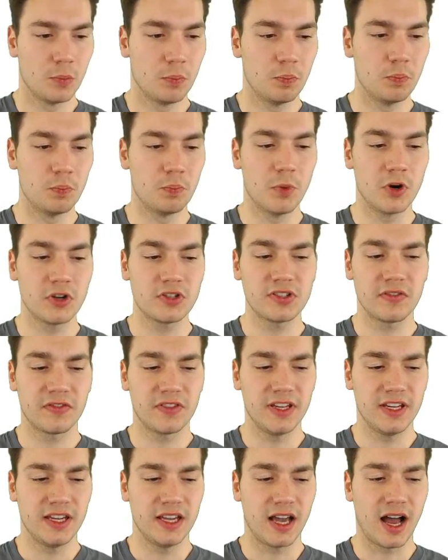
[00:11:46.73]
most of
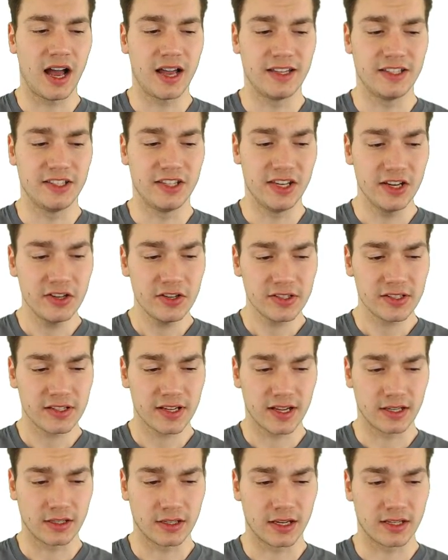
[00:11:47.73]
the ideas
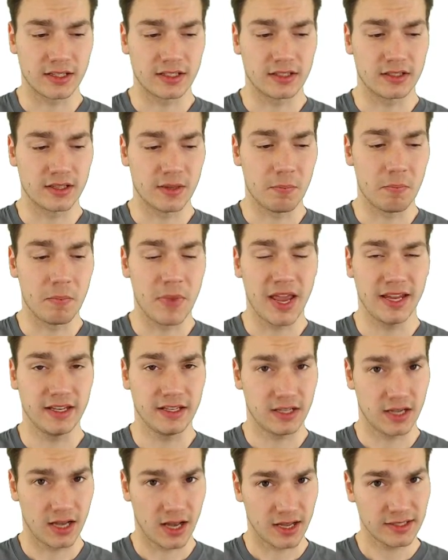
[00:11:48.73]
and, and the main
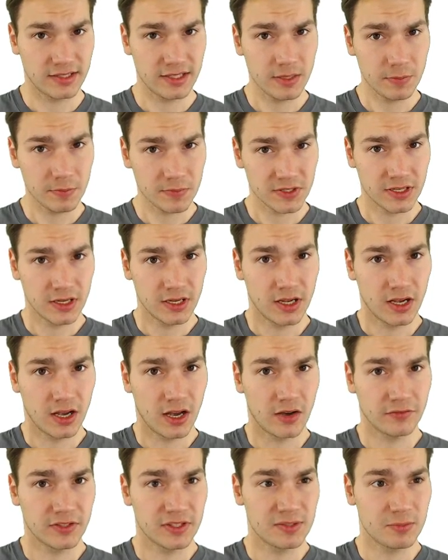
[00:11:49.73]
concepts of
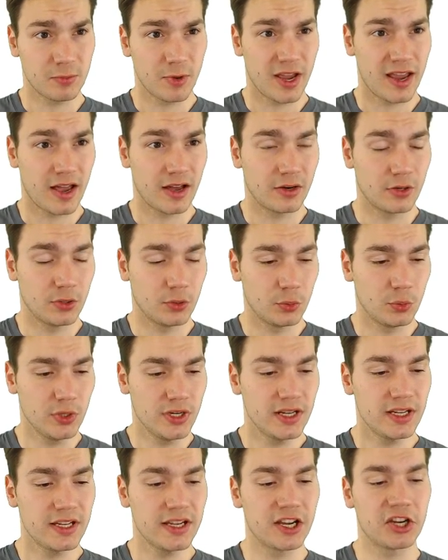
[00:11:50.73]
this way. I
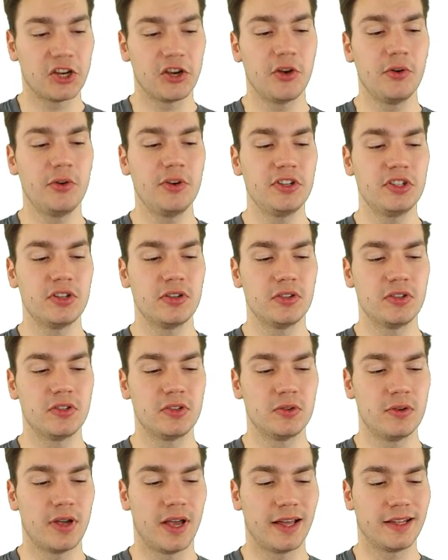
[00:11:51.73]
really encourage you
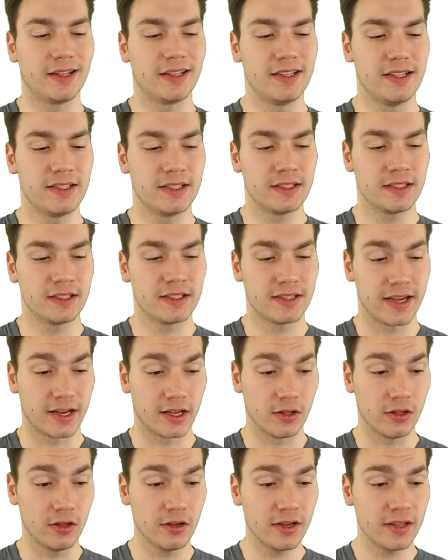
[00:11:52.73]
to at least take a
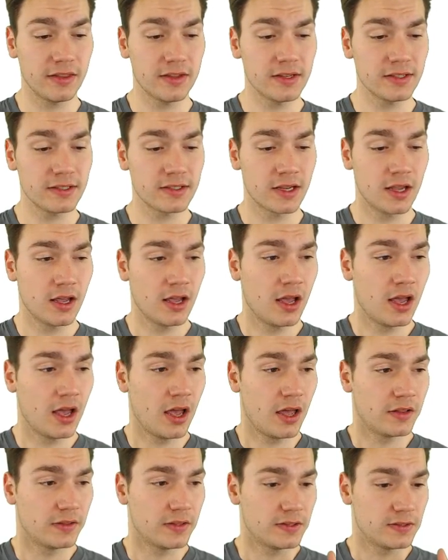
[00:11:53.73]
look at this.
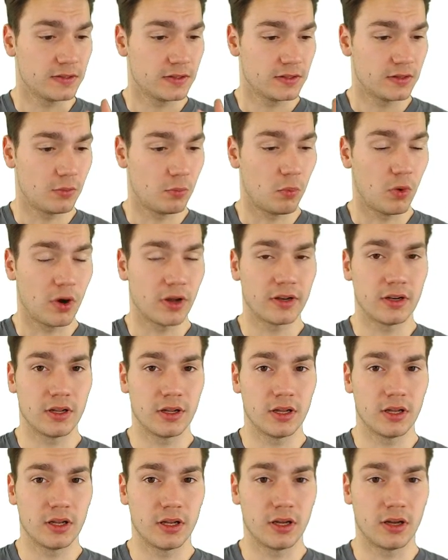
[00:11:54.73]
This is the one
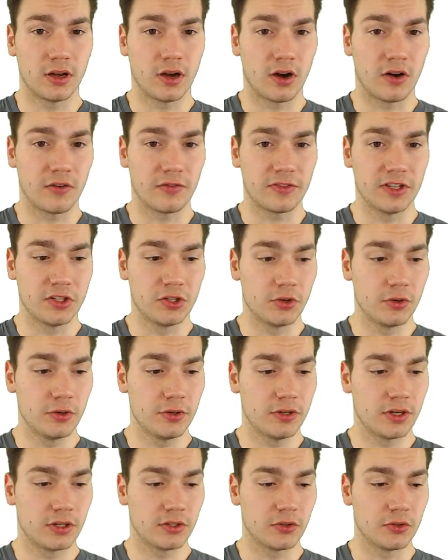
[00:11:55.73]
uh, of the
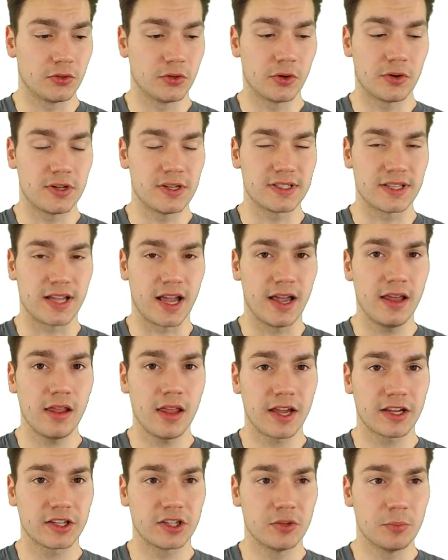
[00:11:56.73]
uh, tutorials I
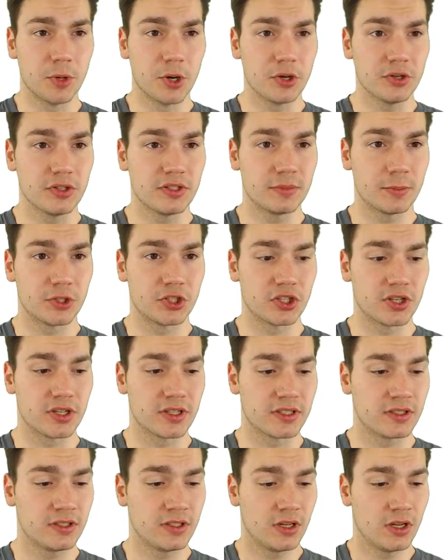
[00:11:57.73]
like the most, but
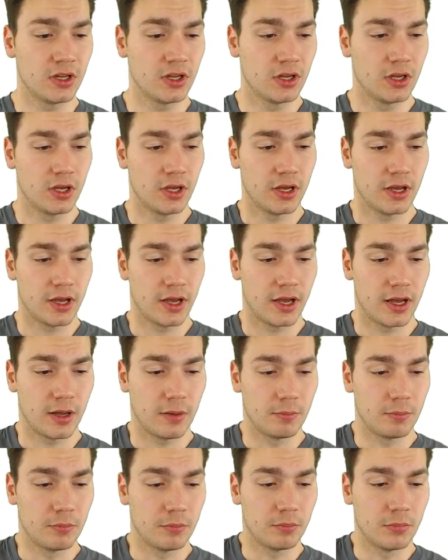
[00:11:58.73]
just
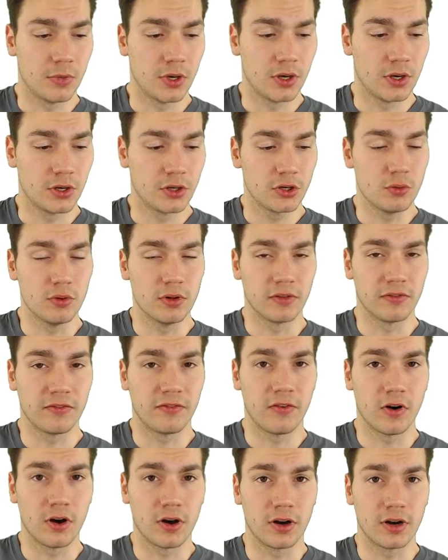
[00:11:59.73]
um, Google
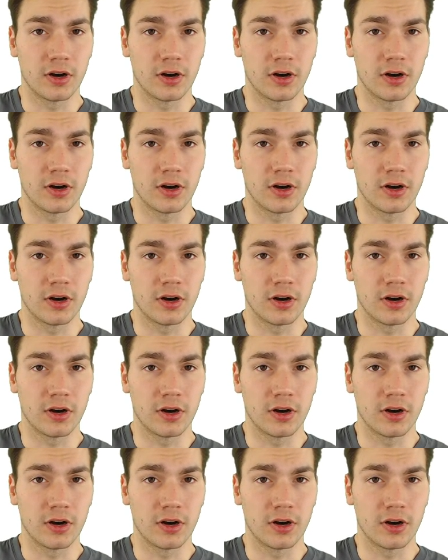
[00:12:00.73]
for